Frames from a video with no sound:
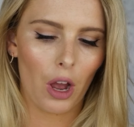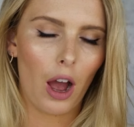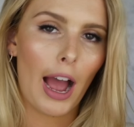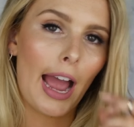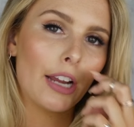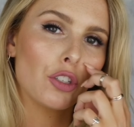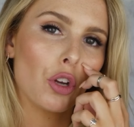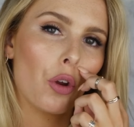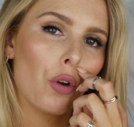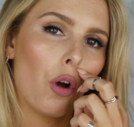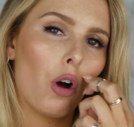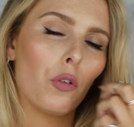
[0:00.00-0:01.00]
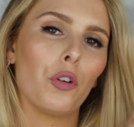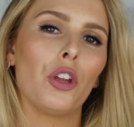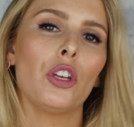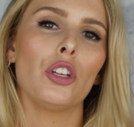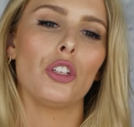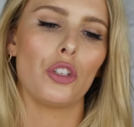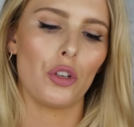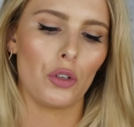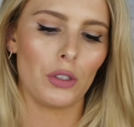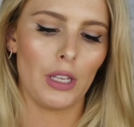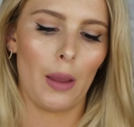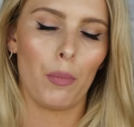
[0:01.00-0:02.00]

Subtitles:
I don't often use their